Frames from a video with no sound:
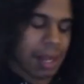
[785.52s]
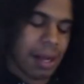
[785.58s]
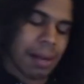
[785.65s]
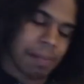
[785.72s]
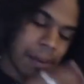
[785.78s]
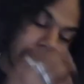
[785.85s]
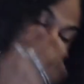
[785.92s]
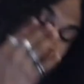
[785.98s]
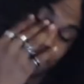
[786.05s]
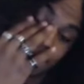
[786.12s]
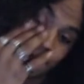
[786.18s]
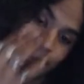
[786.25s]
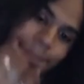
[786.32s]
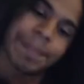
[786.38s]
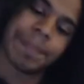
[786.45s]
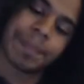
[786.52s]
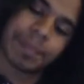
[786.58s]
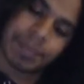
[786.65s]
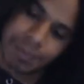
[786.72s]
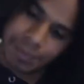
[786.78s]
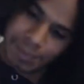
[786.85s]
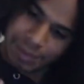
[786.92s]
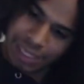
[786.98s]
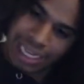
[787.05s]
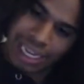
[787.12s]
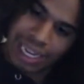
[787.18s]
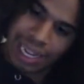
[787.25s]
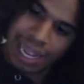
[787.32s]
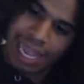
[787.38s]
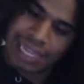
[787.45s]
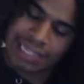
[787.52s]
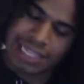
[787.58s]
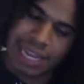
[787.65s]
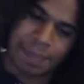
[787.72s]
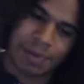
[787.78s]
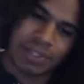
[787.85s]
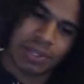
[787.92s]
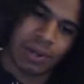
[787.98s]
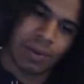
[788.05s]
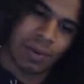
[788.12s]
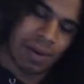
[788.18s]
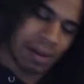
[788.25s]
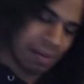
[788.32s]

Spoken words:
But as the episode,